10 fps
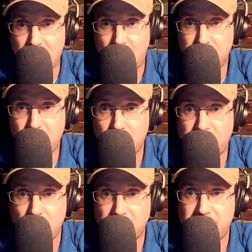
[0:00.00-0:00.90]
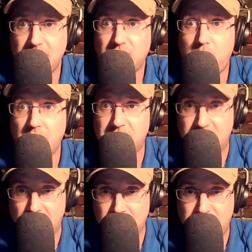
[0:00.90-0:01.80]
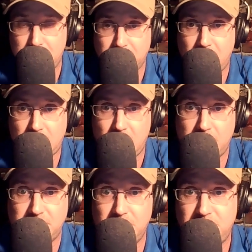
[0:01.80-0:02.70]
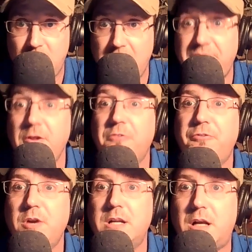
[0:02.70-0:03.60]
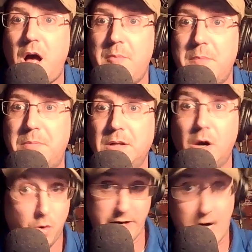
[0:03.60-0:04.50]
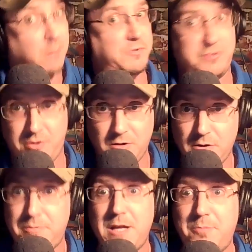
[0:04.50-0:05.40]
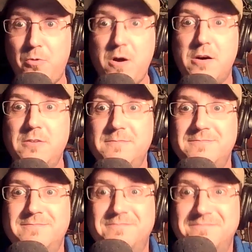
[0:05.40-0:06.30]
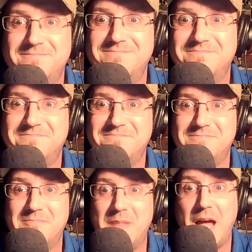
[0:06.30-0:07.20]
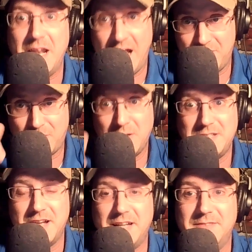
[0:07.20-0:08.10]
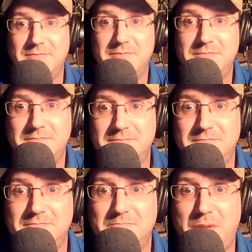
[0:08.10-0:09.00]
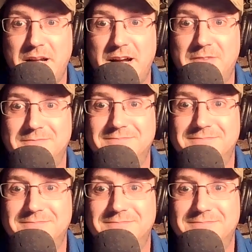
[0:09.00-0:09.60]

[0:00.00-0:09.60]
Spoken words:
I'm Joe Joseph. This was the DailySheeple.com's News Shot. Feel free to comment below, and I'm sure people will. And have a great day. Bye now.